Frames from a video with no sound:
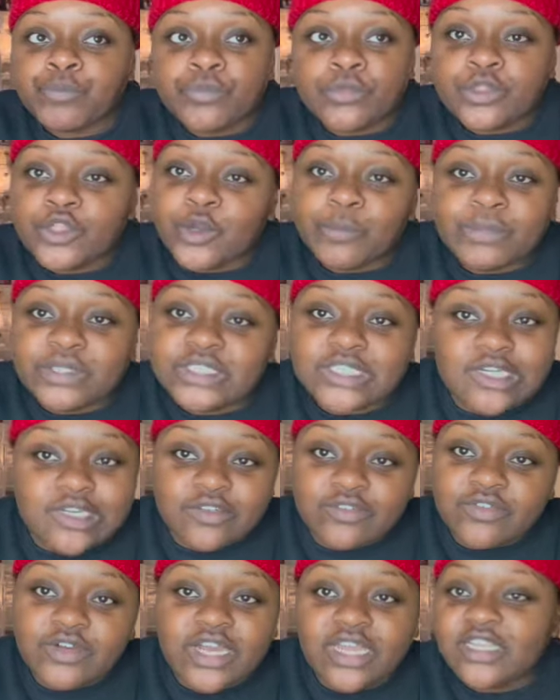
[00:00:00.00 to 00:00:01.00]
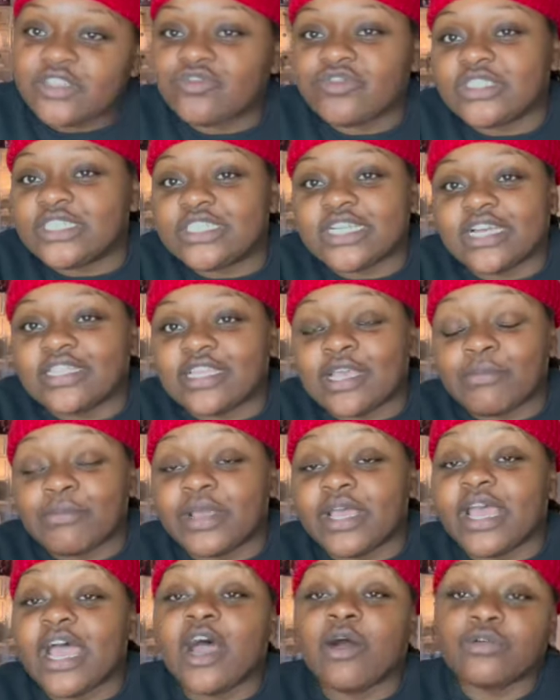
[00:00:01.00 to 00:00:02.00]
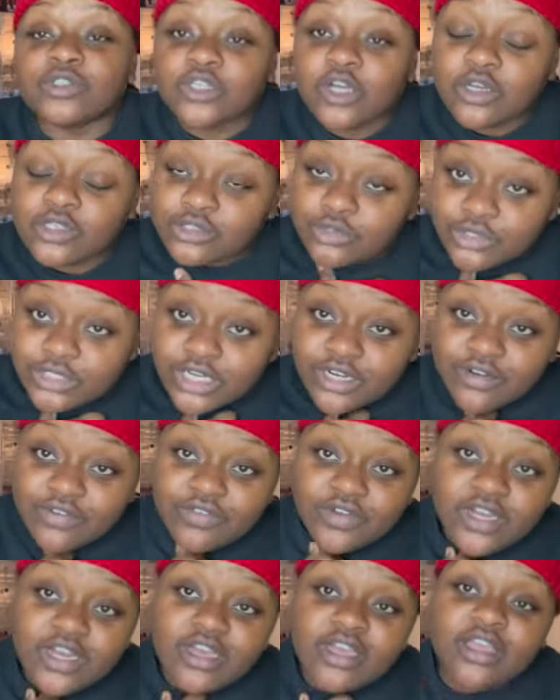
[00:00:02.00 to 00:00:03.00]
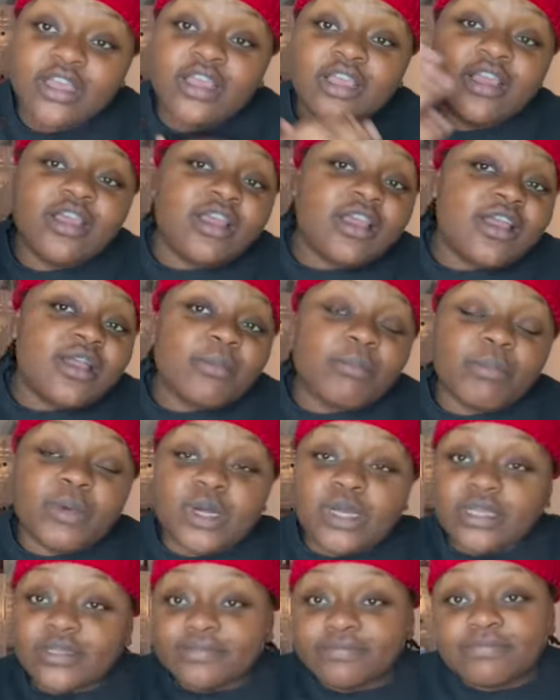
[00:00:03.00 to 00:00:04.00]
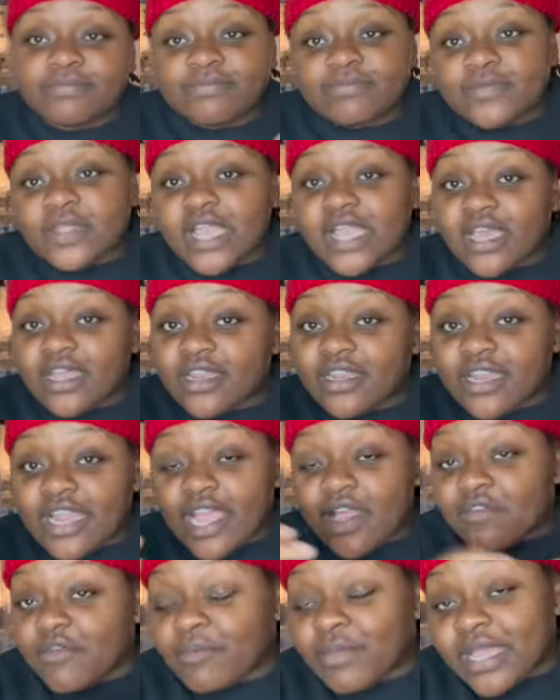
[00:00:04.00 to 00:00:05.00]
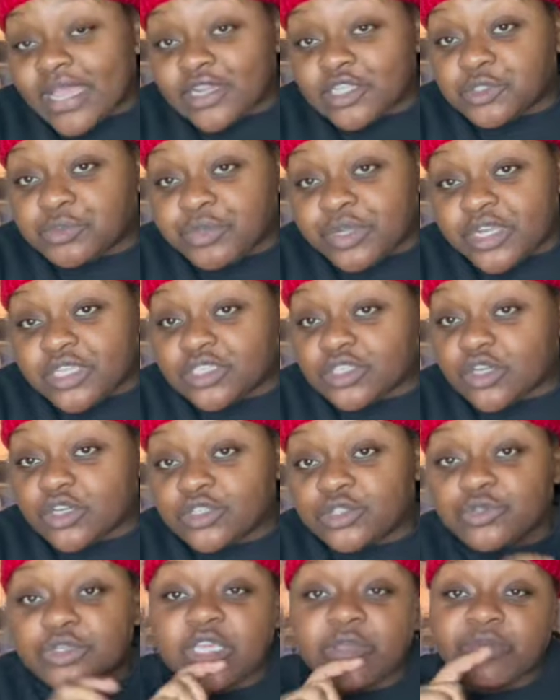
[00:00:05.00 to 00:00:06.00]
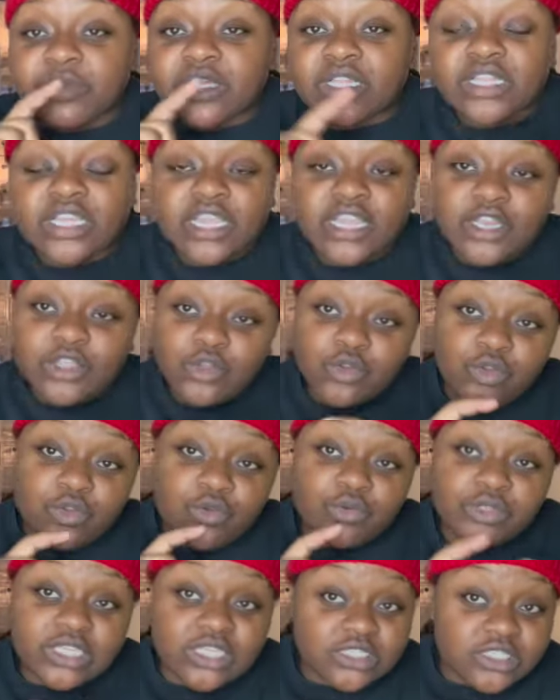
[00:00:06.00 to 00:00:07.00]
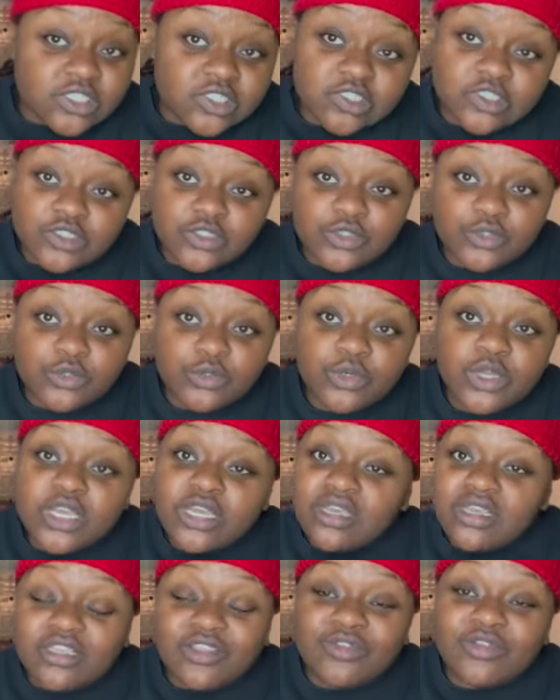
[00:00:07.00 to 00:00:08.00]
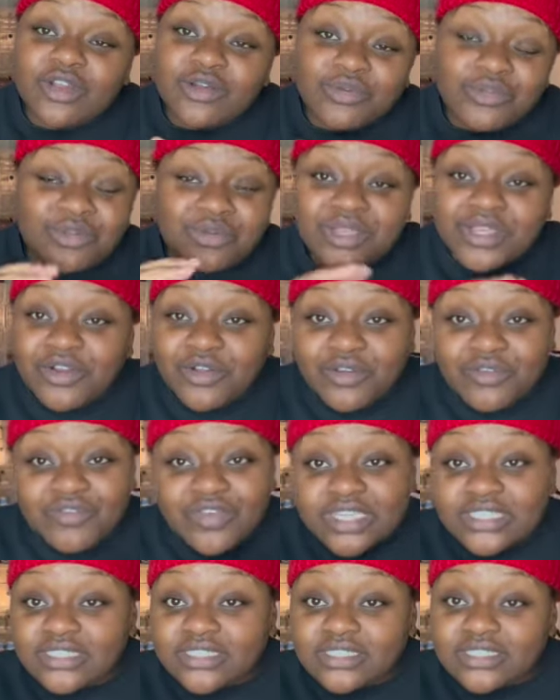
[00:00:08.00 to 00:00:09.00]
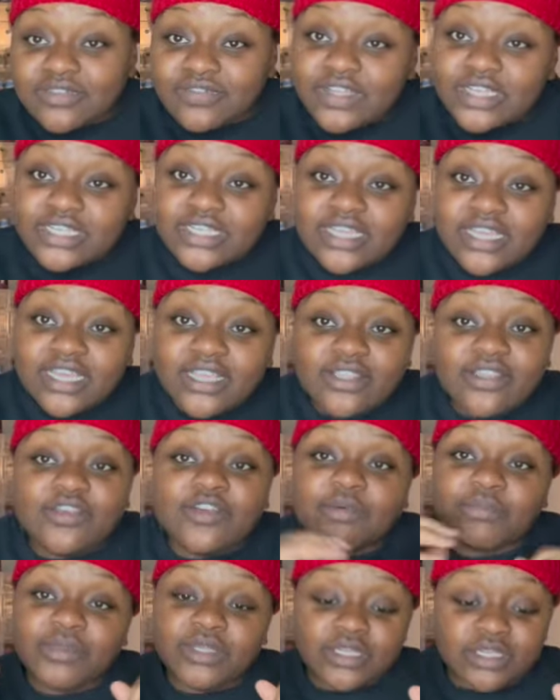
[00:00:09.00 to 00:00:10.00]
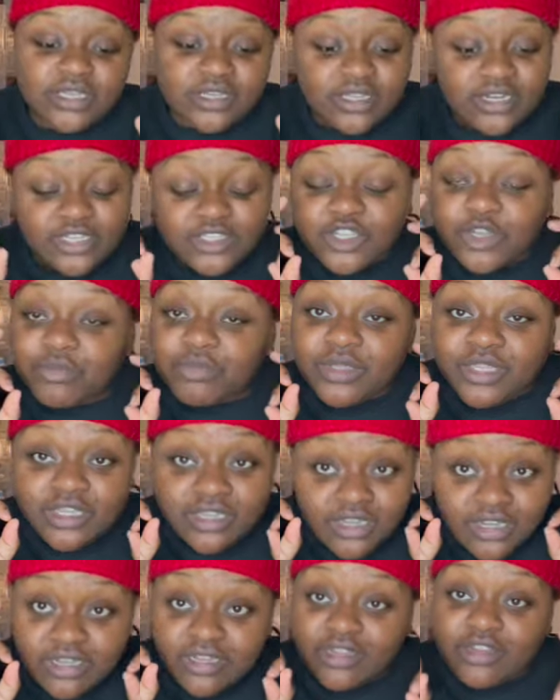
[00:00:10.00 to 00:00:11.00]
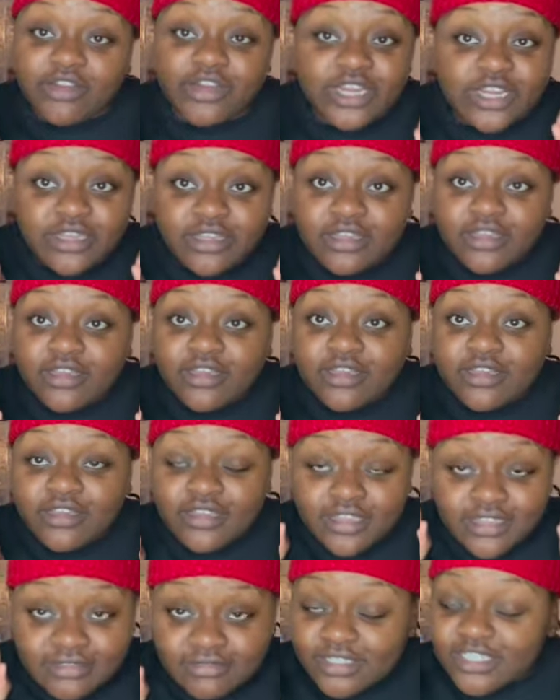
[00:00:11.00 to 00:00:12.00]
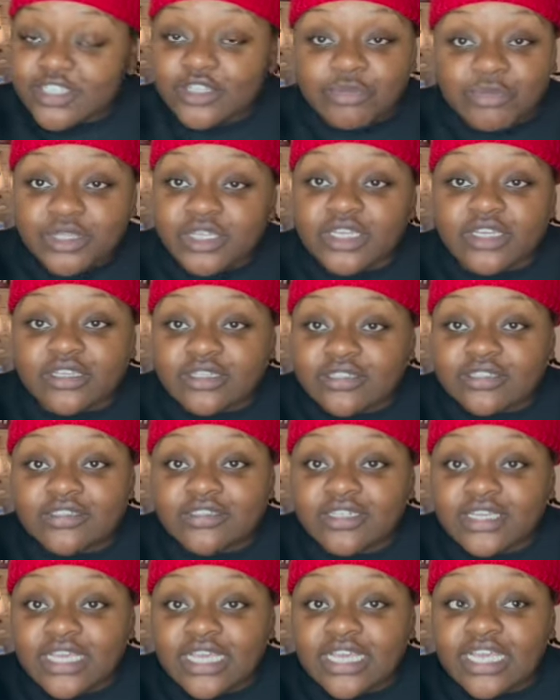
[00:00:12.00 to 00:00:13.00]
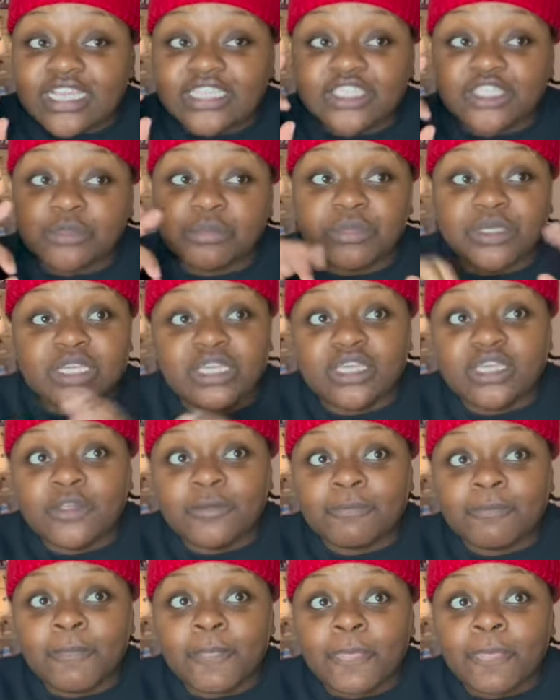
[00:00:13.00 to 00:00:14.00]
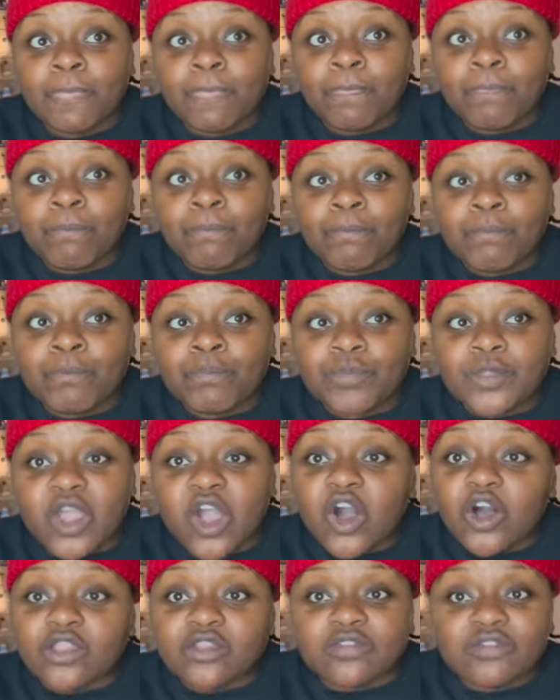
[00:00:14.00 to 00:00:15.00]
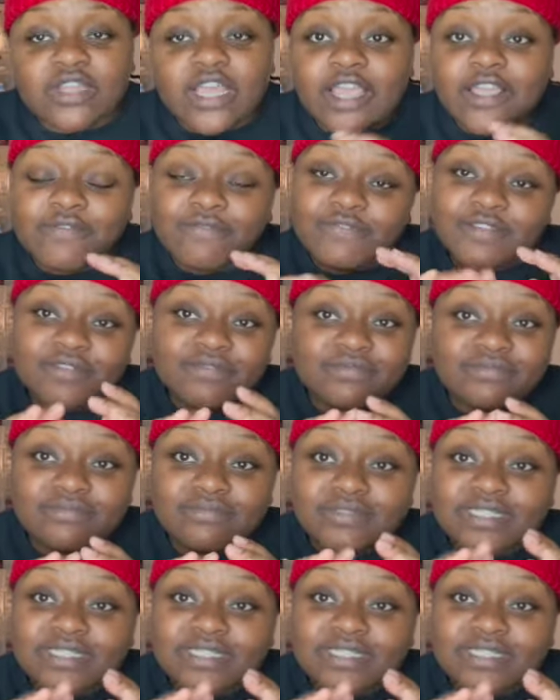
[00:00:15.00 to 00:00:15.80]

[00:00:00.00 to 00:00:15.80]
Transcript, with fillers: don't be terrified. It's really not that bad. I was also terrified, but I didn't have a bad experience. As long as you keep it clean and you do what they tell you to do, you know, you don't get no infection and stuff like that, you're gonna be good it's gonna be uh, great. It's gonna be good. It took me all of like 15,